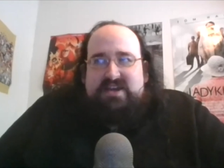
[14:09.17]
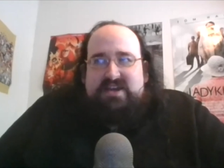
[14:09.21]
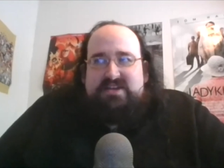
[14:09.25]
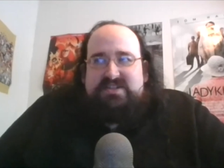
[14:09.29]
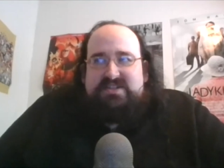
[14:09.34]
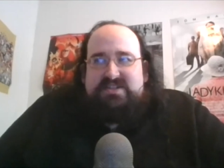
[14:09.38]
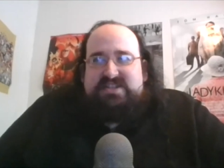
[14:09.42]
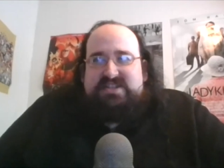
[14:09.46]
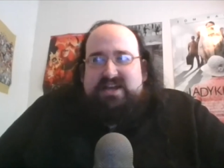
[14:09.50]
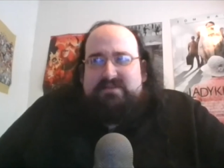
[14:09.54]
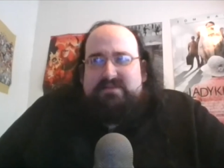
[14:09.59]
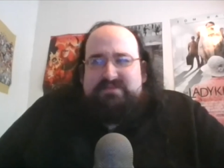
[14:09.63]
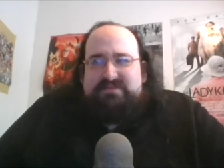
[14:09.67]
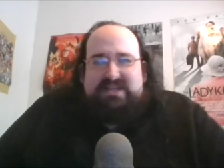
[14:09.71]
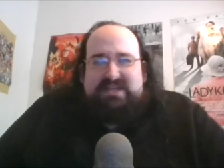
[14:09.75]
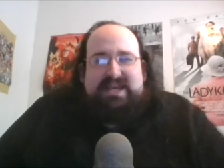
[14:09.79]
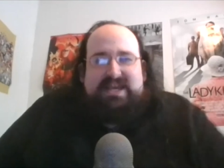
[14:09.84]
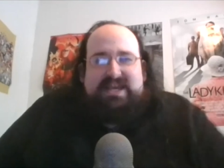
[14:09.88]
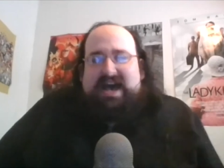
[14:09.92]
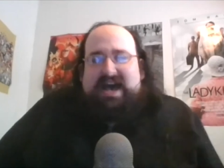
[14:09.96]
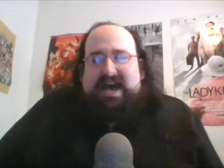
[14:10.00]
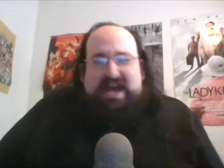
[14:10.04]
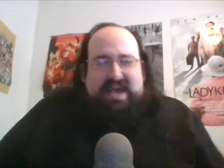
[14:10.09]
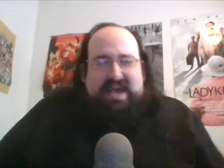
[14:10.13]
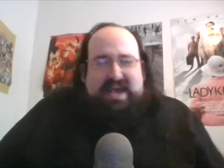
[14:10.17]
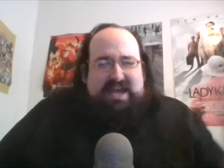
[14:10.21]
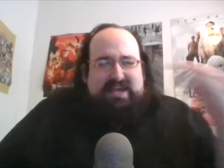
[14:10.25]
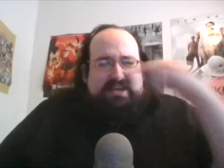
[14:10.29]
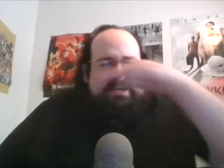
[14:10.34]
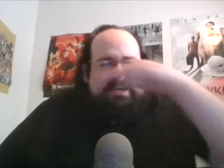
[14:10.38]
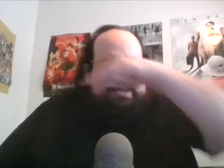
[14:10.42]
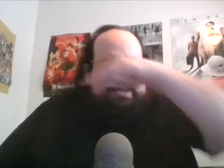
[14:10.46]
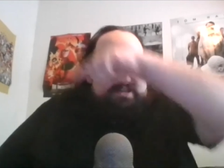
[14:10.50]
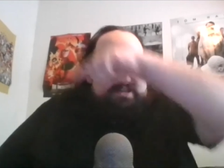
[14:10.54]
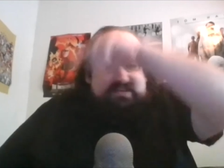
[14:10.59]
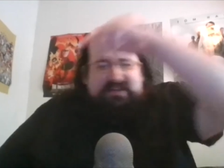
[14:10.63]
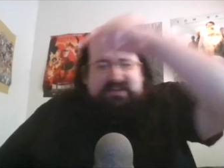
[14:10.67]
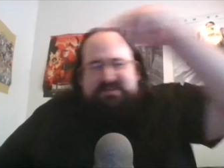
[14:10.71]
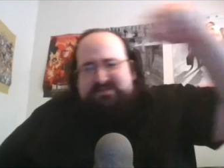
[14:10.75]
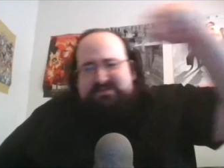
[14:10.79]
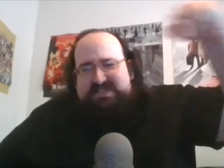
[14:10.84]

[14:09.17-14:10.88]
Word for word: some guy in the